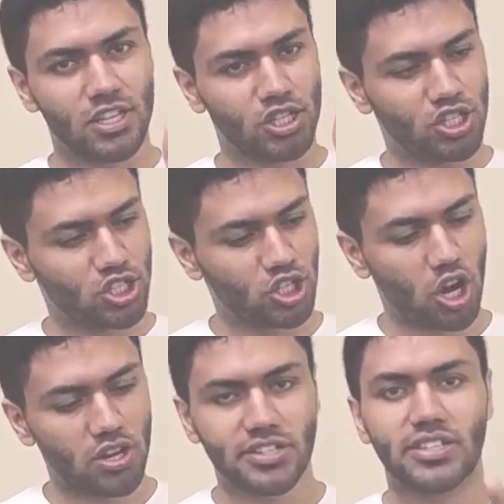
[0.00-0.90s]

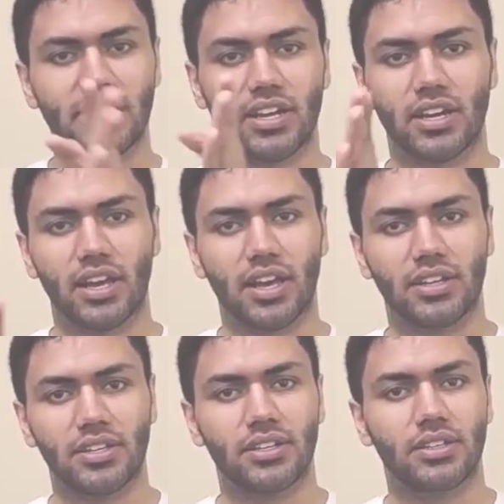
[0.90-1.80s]
start and
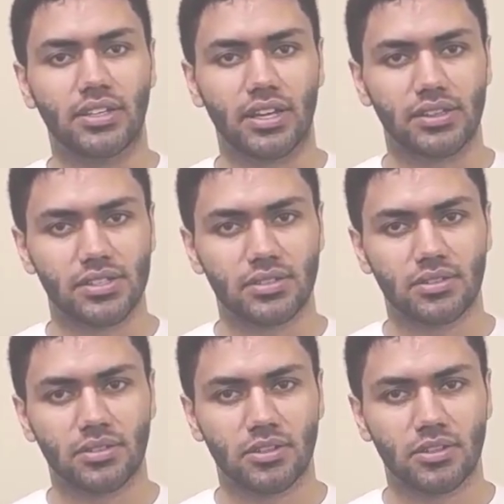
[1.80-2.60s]
end dates,